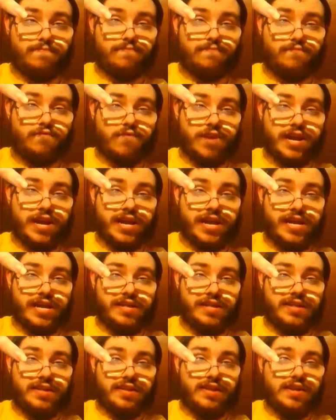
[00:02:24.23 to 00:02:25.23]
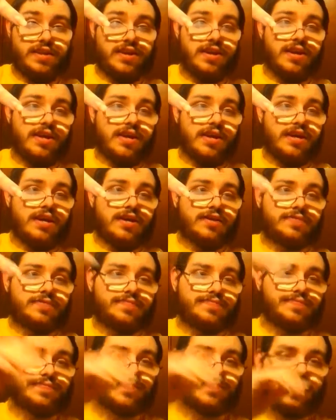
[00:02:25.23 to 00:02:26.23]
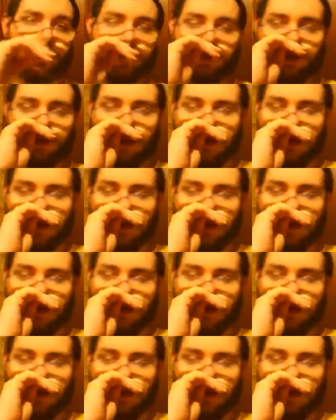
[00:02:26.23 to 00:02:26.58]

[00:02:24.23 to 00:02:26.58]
freeze. It's